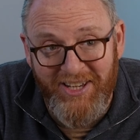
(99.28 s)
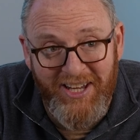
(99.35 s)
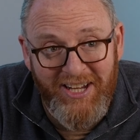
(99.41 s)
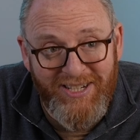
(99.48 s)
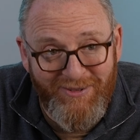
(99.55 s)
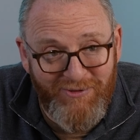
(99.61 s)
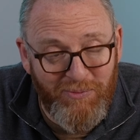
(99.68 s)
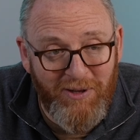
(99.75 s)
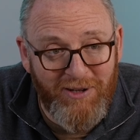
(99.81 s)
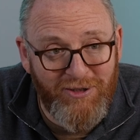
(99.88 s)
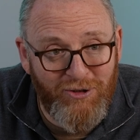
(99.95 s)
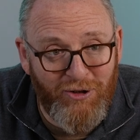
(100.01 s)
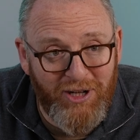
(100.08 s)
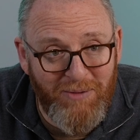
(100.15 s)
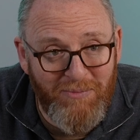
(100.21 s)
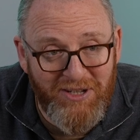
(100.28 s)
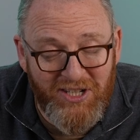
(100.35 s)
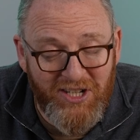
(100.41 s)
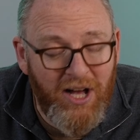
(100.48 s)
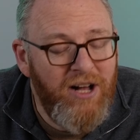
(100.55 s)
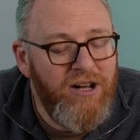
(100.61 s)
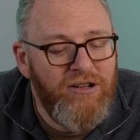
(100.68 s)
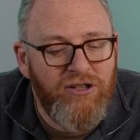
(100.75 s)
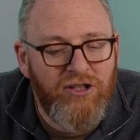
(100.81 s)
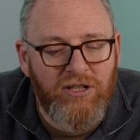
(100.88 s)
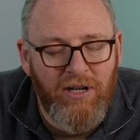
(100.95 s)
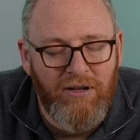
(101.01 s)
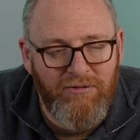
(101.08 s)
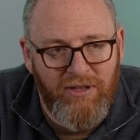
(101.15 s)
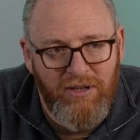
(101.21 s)
the data from those documents
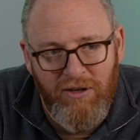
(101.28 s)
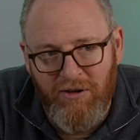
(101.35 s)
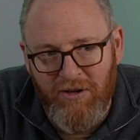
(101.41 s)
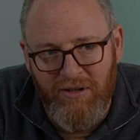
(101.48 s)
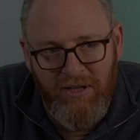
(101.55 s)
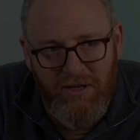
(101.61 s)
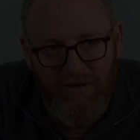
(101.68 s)
so that you can